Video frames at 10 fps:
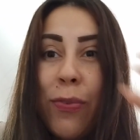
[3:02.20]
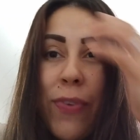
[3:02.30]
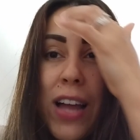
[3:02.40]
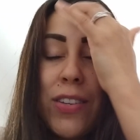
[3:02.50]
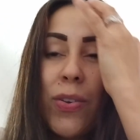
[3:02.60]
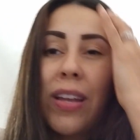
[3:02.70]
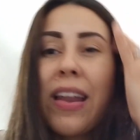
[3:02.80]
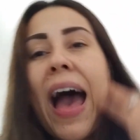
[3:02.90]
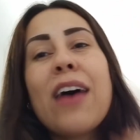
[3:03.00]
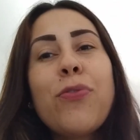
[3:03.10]
refund, you can
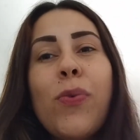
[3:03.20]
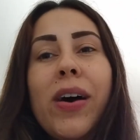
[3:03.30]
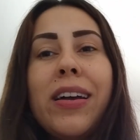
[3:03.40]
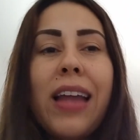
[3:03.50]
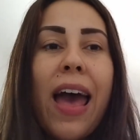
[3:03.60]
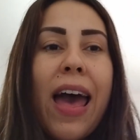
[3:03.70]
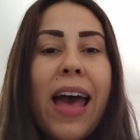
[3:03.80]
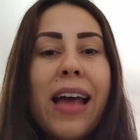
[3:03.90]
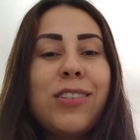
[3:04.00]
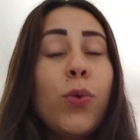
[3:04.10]
have one,
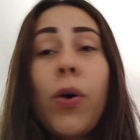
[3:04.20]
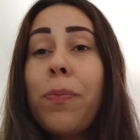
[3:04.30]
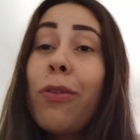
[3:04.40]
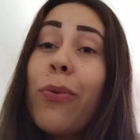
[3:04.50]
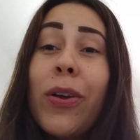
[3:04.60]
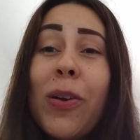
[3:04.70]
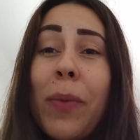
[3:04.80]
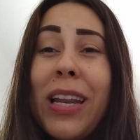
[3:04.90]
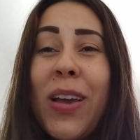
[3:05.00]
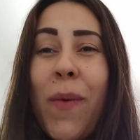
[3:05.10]
and you won't be throwing your money